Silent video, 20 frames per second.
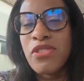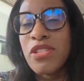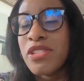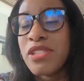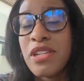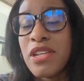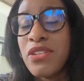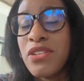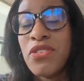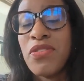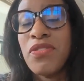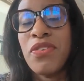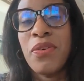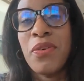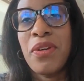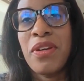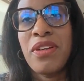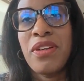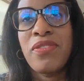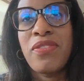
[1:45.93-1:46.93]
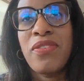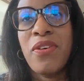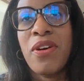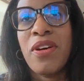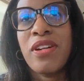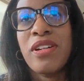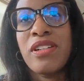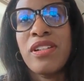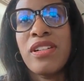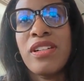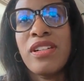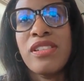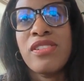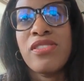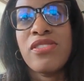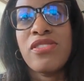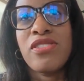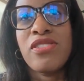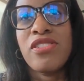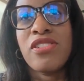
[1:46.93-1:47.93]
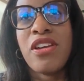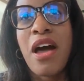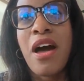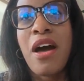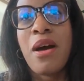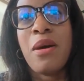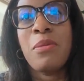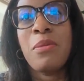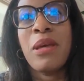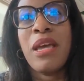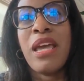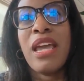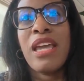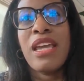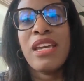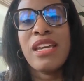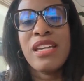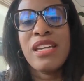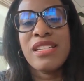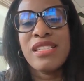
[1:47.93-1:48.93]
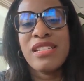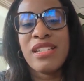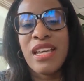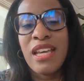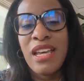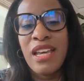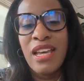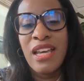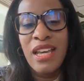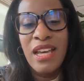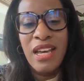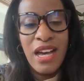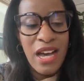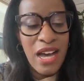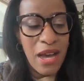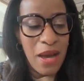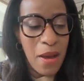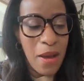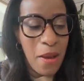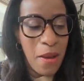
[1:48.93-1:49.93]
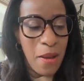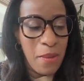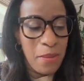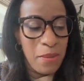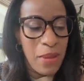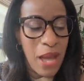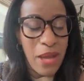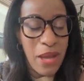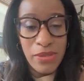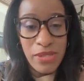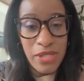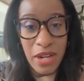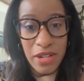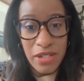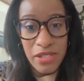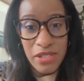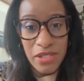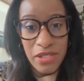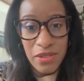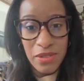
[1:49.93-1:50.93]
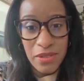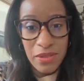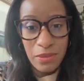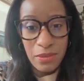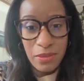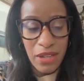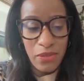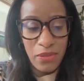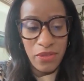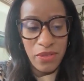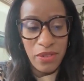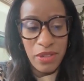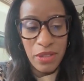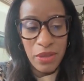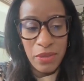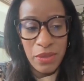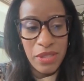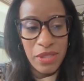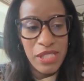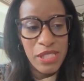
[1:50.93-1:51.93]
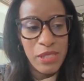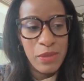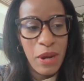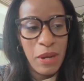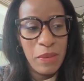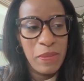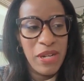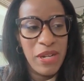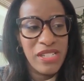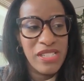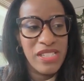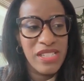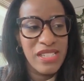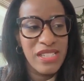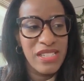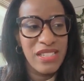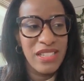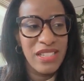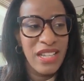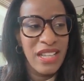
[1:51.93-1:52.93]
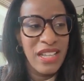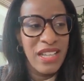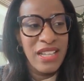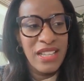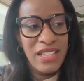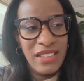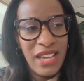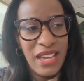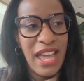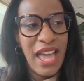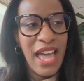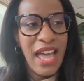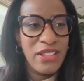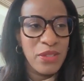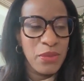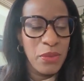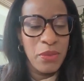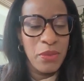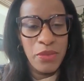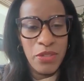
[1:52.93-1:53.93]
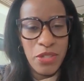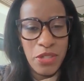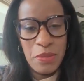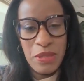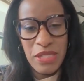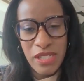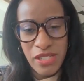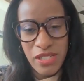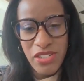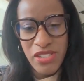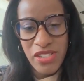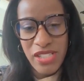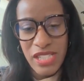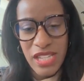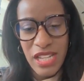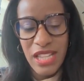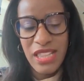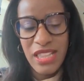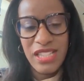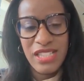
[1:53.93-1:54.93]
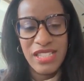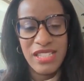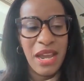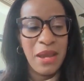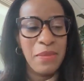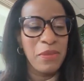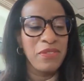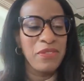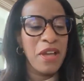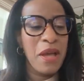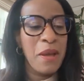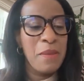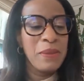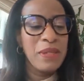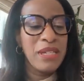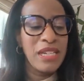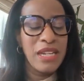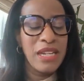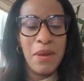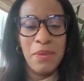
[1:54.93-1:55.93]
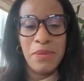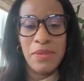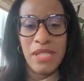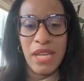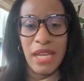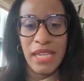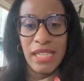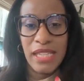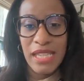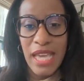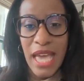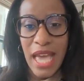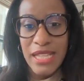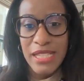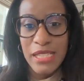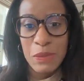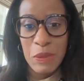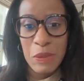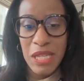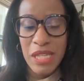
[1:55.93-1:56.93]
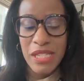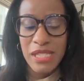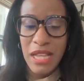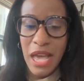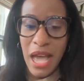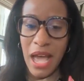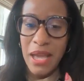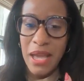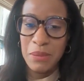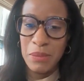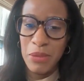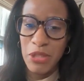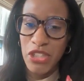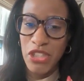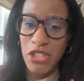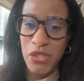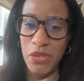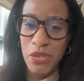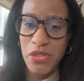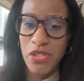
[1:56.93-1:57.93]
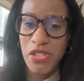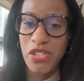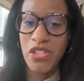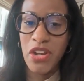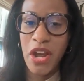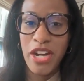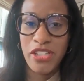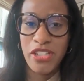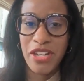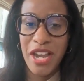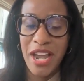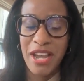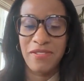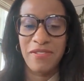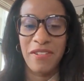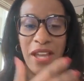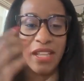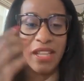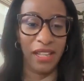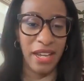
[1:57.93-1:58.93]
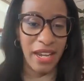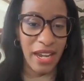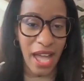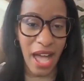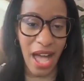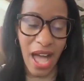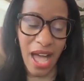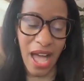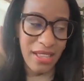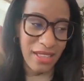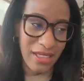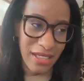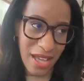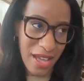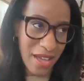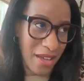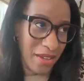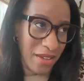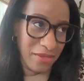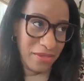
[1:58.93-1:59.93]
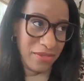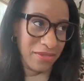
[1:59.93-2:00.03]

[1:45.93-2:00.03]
interviewing for a job, and I was talking to a really, really smart person, and they asked, well, would you be interested in this type of company? And I was like, yes, because I'm a huge Star Trek fan. Like, I love